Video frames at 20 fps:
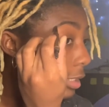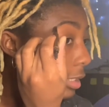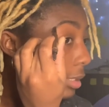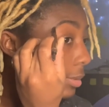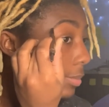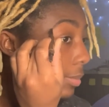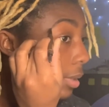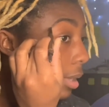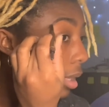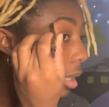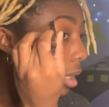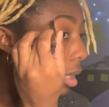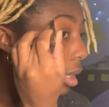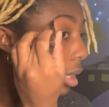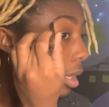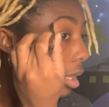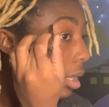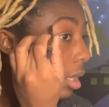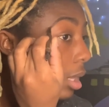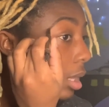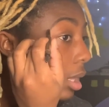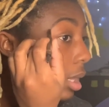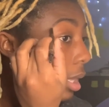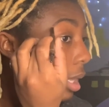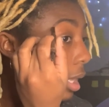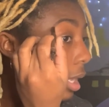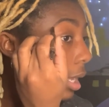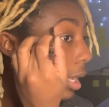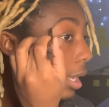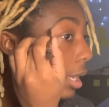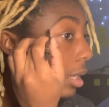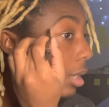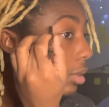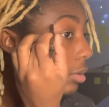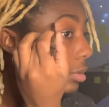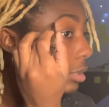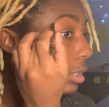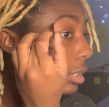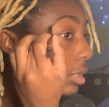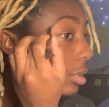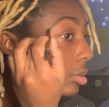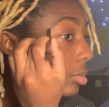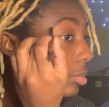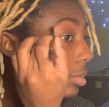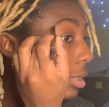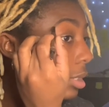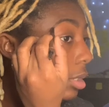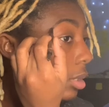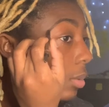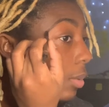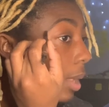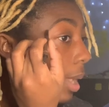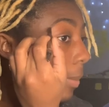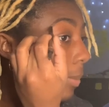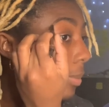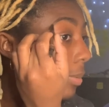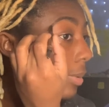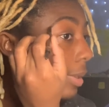but it don't seem to be cooperating.